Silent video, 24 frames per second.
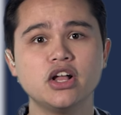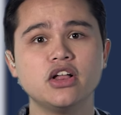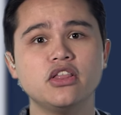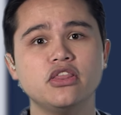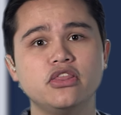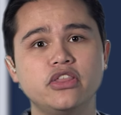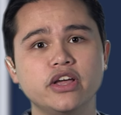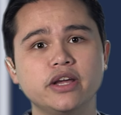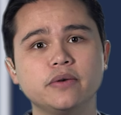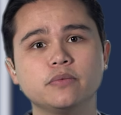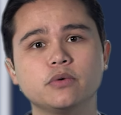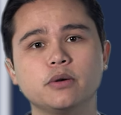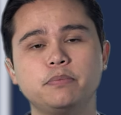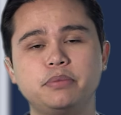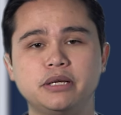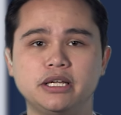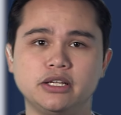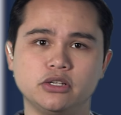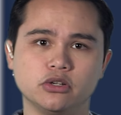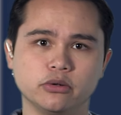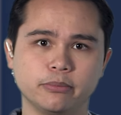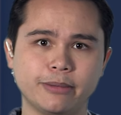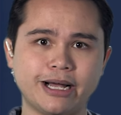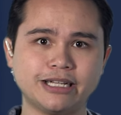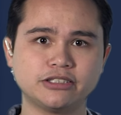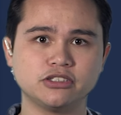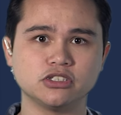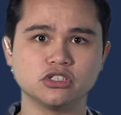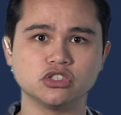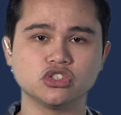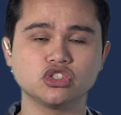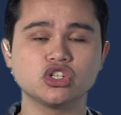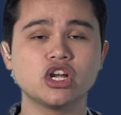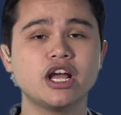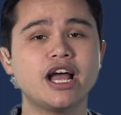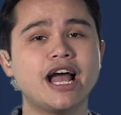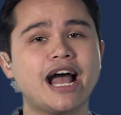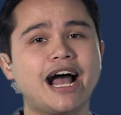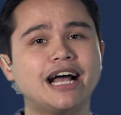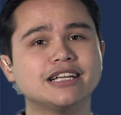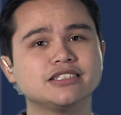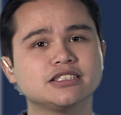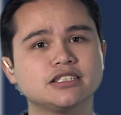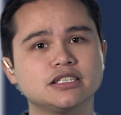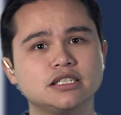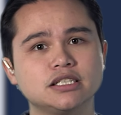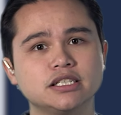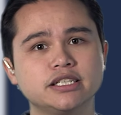then repeat your message
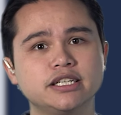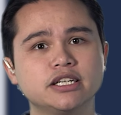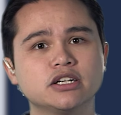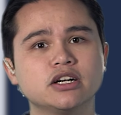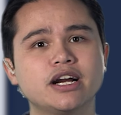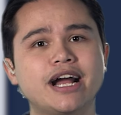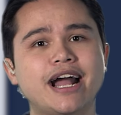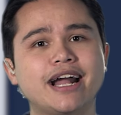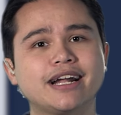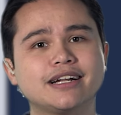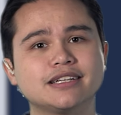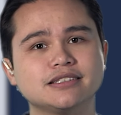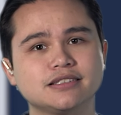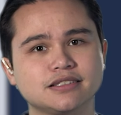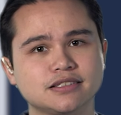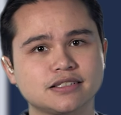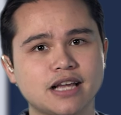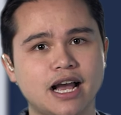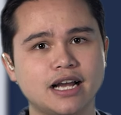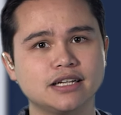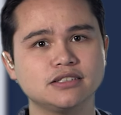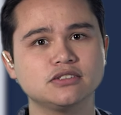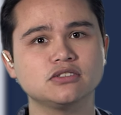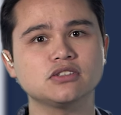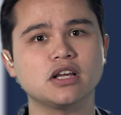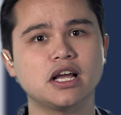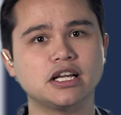as clear and concise